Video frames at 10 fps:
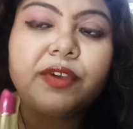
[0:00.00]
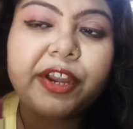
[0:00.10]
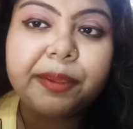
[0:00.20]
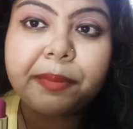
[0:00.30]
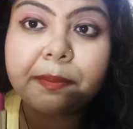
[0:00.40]

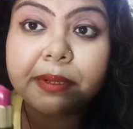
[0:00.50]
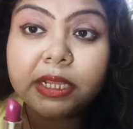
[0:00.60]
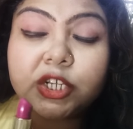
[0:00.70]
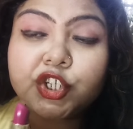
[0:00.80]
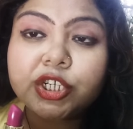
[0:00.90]
very
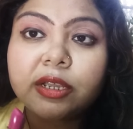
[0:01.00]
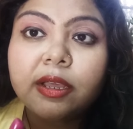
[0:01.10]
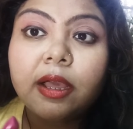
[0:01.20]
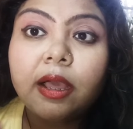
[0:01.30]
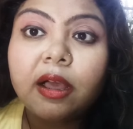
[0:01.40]
purplish,
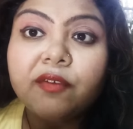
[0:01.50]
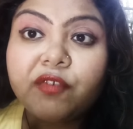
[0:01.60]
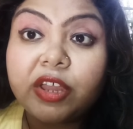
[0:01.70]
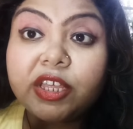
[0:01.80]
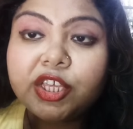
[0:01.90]
a
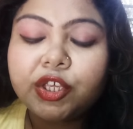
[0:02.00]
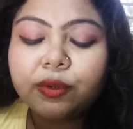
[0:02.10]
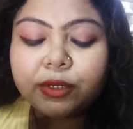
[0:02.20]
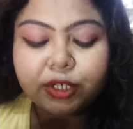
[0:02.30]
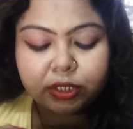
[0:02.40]
very
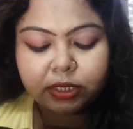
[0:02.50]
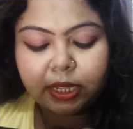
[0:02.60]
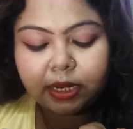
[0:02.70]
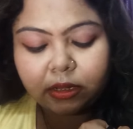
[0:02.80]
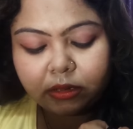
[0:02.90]
cute
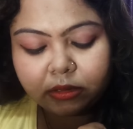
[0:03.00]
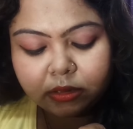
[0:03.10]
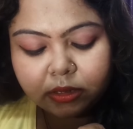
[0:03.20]
color.